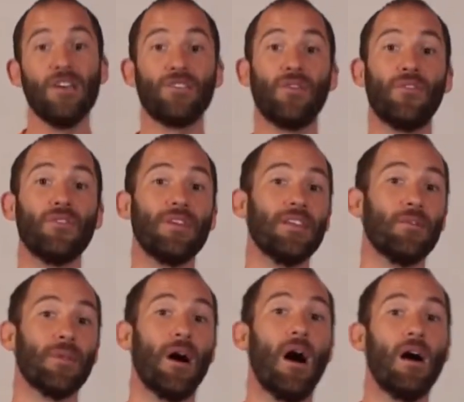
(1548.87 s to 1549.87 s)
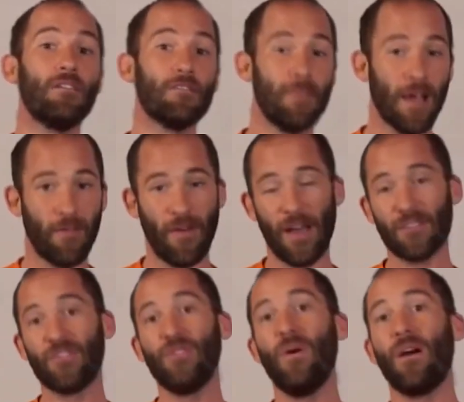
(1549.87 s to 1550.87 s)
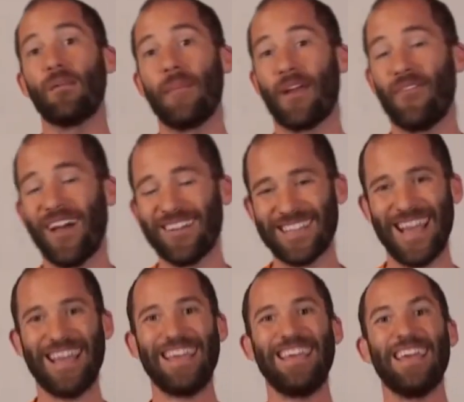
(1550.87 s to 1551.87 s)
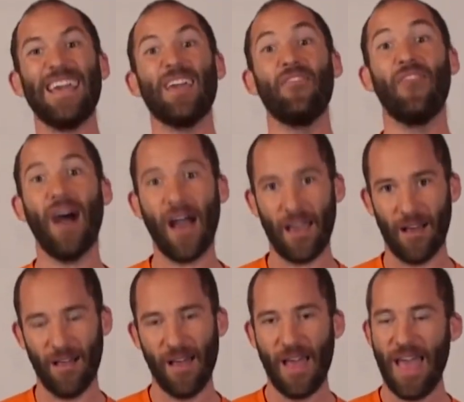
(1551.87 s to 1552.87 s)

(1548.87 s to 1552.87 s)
So if you're dealing with 100 meg files, 200 meg files, a gig file,